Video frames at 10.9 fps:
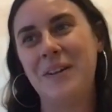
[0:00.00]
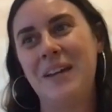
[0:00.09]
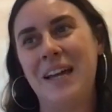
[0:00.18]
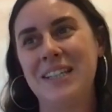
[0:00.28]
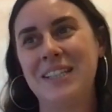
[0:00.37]

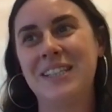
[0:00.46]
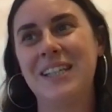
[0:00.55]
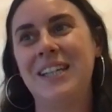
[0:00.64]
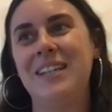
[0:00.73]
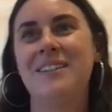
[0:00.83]

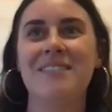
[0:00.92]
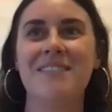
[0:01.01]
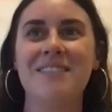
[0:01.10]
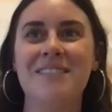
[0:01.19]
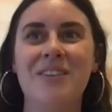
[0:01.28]
actually
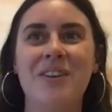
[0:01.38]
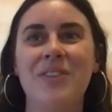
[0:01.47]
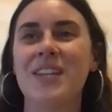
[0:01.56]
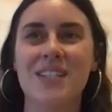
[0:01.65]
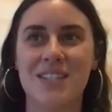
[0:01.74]

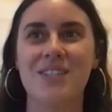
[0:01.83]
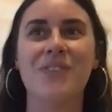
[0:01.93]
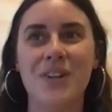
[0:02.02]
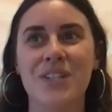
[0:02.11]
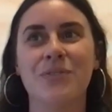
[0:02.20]
this is
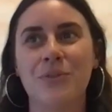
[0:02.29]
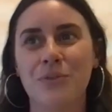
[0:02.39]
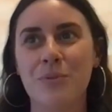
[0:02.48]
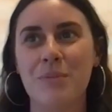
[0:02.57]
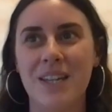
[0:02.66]
very
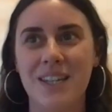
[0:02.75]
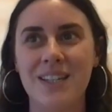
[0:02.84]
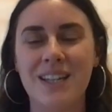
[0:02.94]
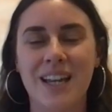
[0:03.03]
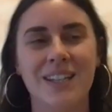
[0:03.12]
different for
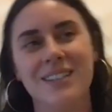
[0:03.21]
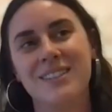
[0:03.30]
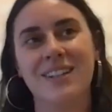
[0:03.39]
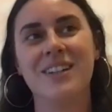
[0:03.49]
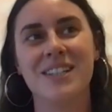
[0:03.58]
me, and
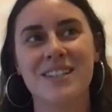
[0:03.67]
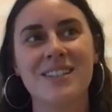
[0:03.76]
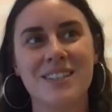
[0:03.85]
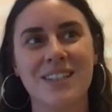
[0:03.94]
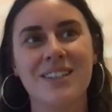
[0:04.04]
it's nice
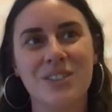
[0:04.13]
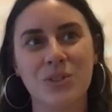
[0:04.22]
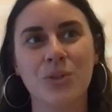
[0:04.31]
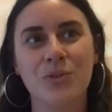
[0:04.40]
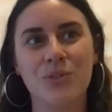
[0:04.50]
because it
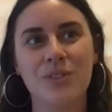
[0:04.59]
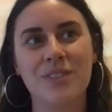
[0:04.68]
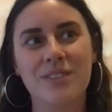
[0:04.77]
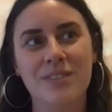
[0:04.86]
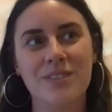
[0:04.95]
sort of
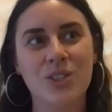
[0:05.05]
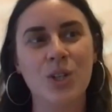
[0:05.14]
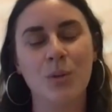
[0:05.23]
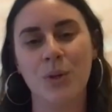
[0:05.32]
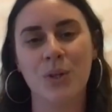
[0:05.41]

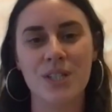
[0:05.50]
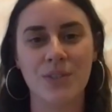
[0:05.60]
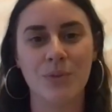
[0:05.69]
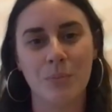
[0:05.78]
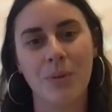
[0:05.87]
took me on a
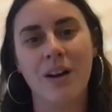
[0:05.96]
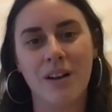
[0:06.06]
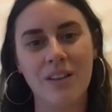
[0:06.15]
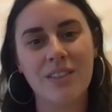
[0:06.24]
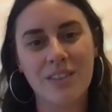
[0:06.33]
different path.